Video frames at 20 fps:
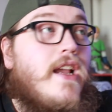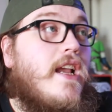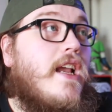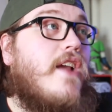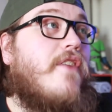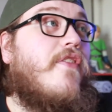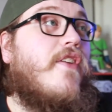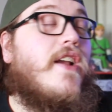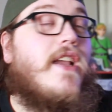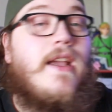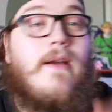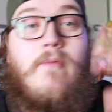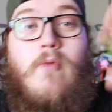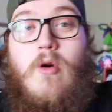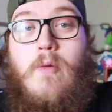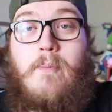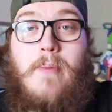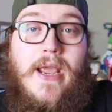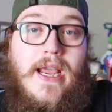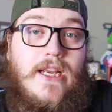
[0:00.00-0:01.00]
If I get
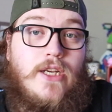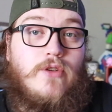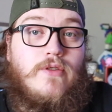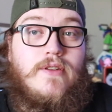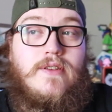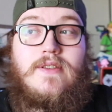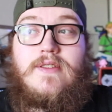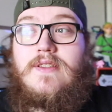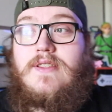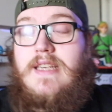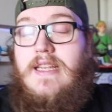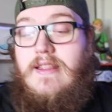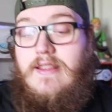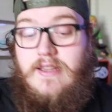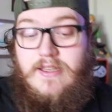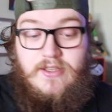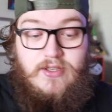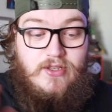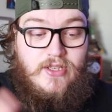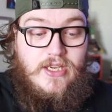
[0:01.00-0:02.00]
more patrons in
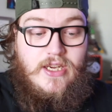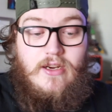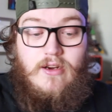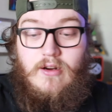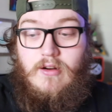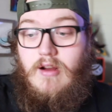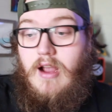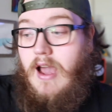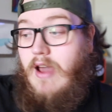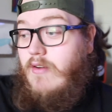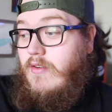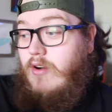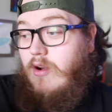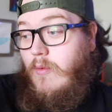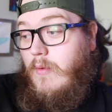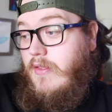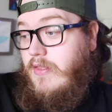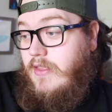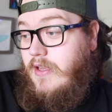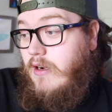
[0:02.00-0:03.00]
this tier, I don't know
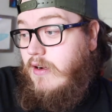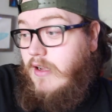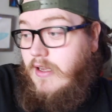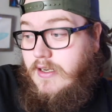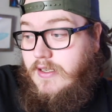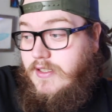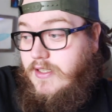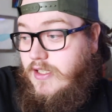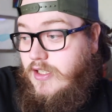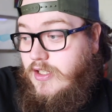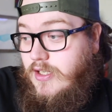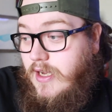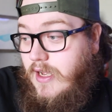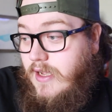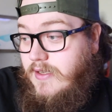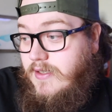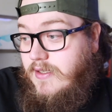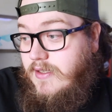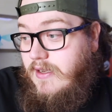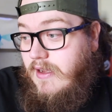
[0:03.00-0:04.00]
what they're gonna
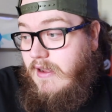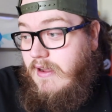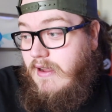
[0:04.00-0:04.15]
suggest.